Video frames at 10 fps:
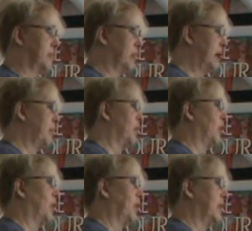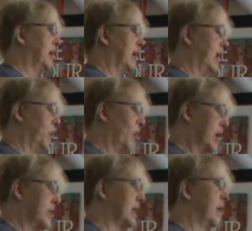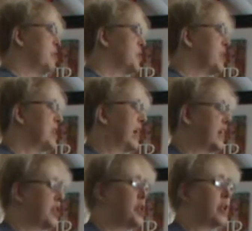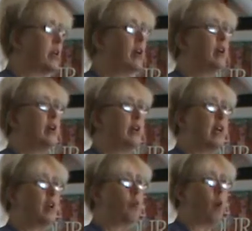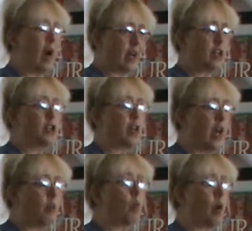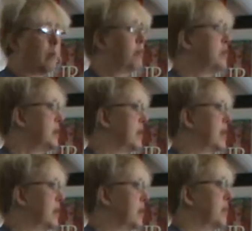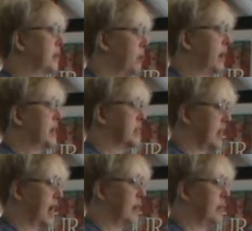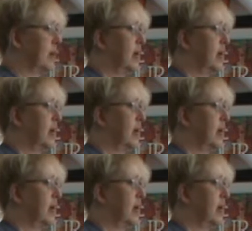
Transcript: people that one telemetry technician can watch at one particular point in time.